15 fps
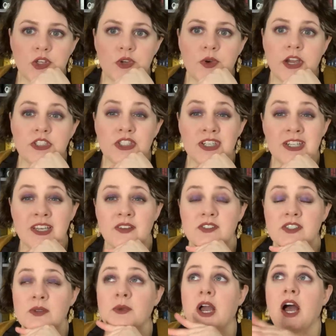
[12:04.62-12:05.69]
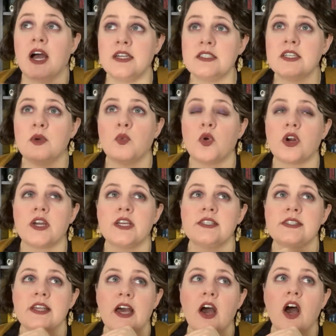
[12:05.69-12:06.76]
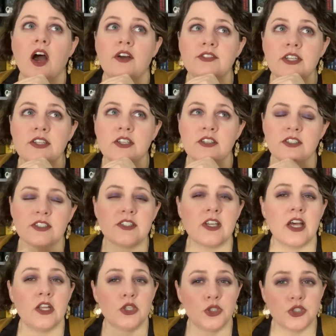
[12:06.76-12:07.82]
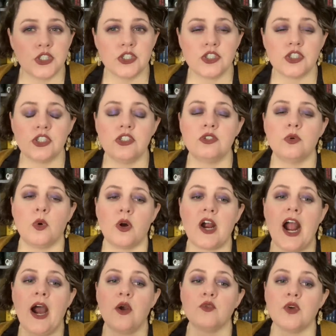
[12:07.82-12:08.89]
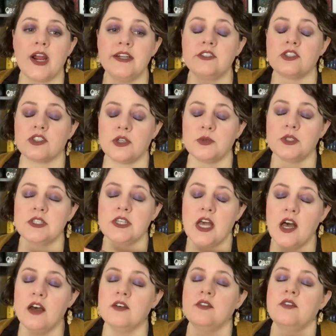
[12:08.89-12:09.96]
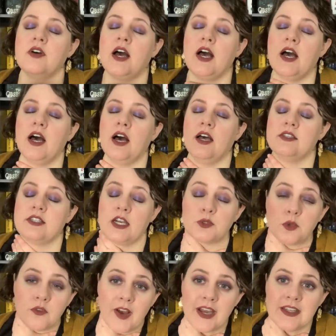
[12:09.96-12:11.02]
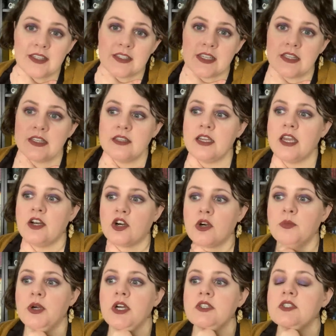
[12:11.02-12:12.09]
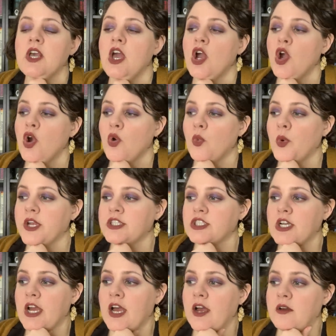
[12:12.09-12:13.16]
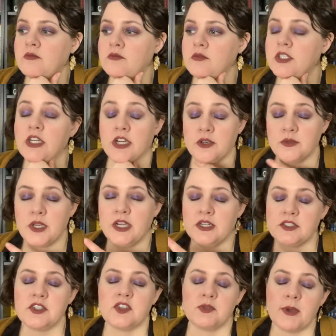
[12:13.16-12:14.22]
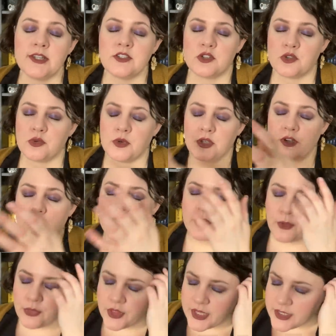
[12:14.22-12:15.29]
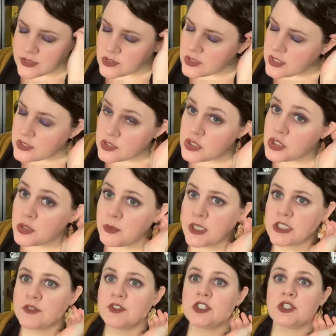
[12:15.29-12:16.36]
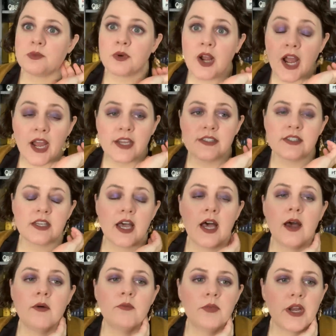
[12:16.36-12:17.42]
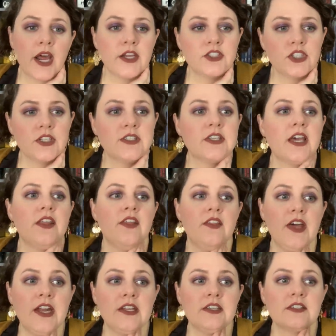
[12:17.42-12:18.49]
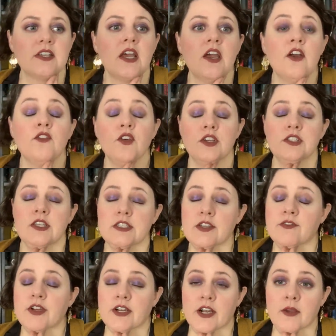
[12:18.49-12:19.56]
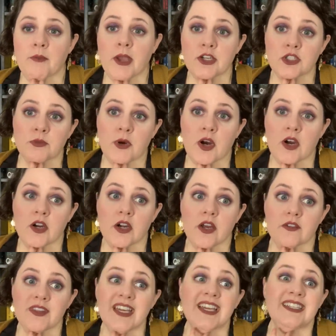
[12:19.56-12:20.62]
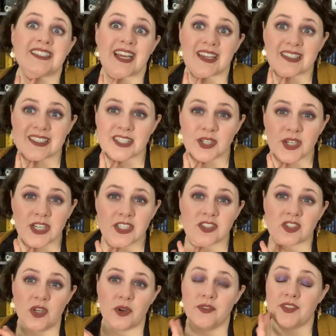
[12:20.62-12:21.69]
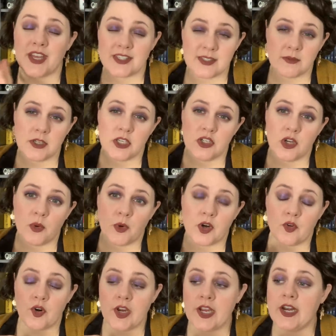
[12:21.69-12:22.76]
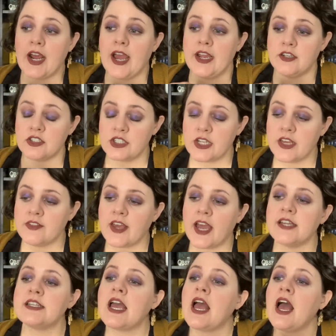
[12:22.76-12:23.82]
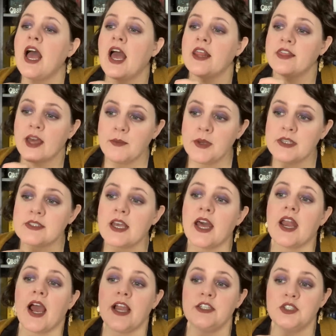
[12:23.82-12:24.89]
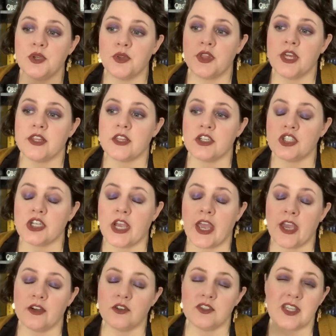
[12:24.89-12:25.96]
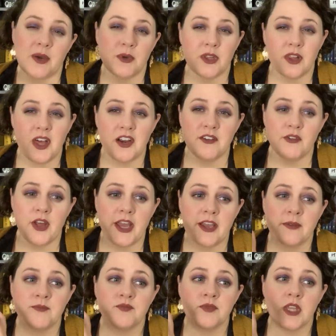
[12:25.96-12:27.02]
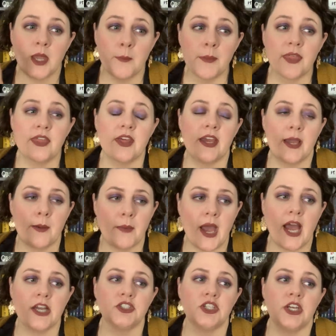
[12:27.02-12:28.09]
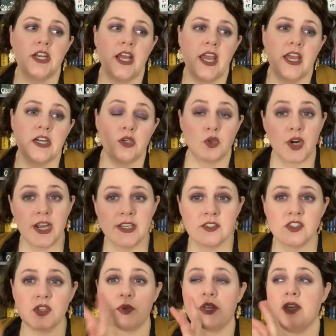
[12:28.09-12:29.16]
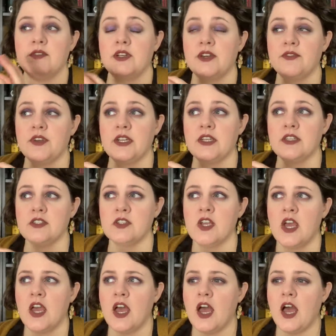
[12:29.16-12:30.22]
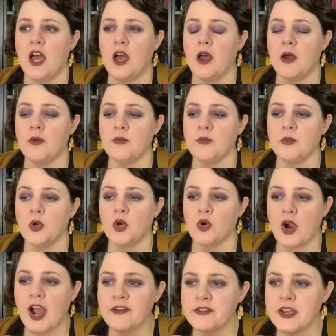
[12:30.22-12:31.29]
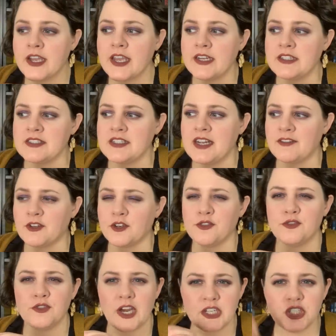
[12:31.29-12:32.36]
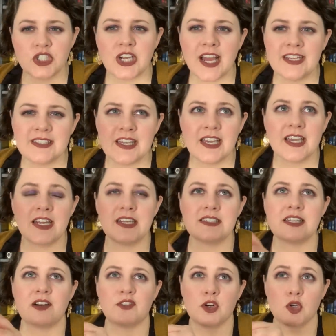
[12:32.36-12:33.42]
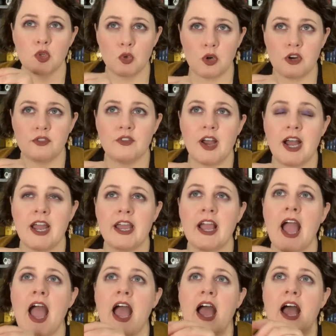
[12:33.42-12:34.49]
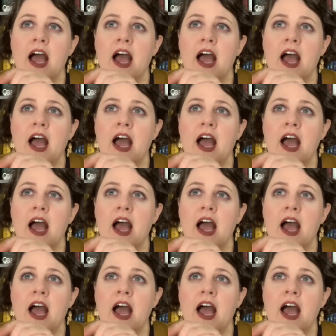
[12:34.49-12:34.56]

you, I should give some content warnings that often there's allusions to or outright descriptions of uh, sexual violence in, in her books, which, um, you know, in a suspense or thriller, I don't think is, is too much of a surprise. Um, but I should say that that is, for instance, a very major part of the In Death series. So if that's something you don't want to read, I understand that. That being said, I do think that she handles that with a lot of like empathy, compassion, and grace. So even if it is um, graphic. It is never fetishizing and it's never glorifying.